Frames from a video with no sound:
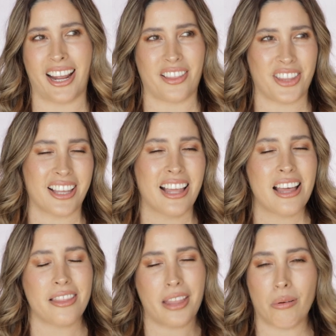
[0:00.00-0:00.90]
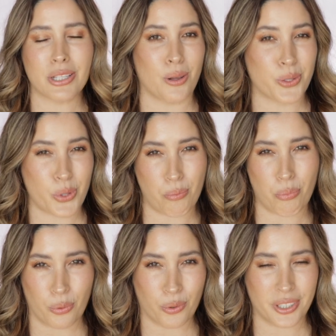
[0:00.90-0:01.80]
I think that was also
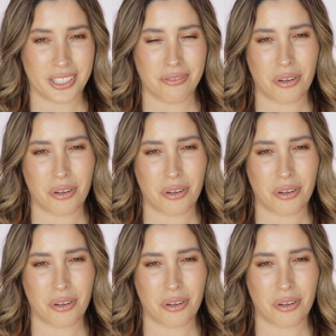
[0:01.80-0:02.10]
important